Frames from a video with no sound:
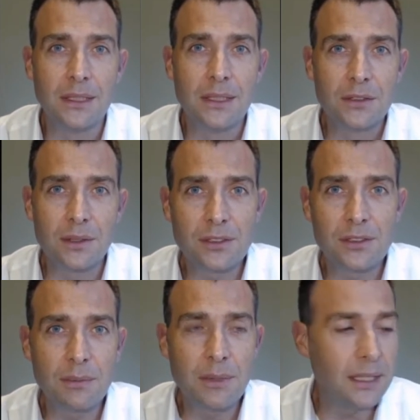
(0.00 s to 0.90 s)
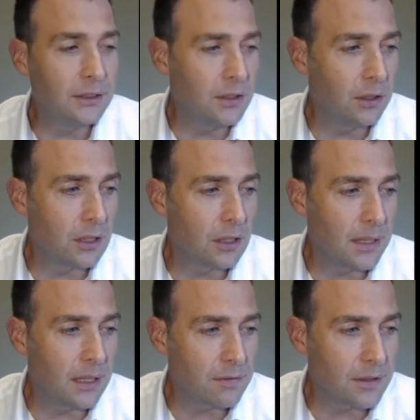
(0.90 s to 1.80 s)
So in this simulation, you're going to be
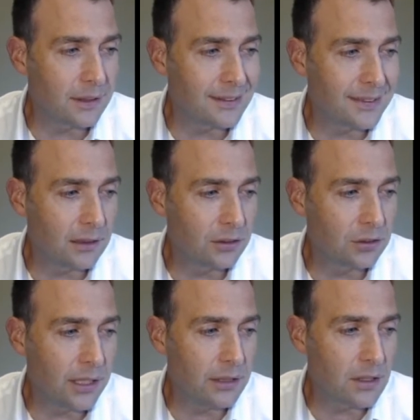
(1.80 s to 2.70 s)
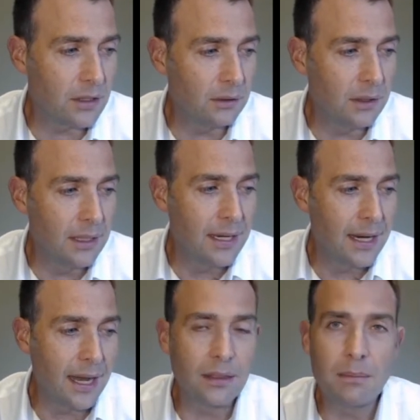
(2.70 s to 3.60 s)
covering the sales trader role
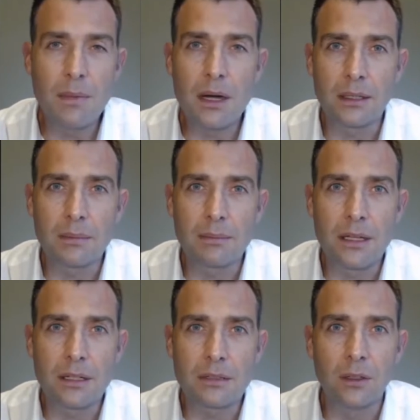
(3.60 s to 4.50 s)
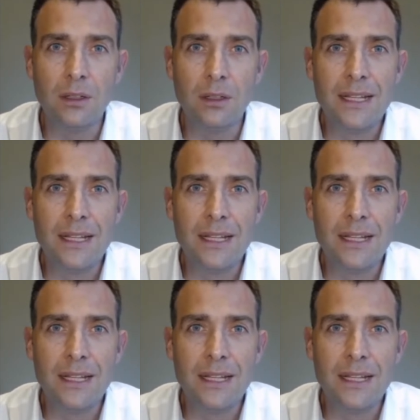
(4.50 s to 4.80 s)
and the market maker role.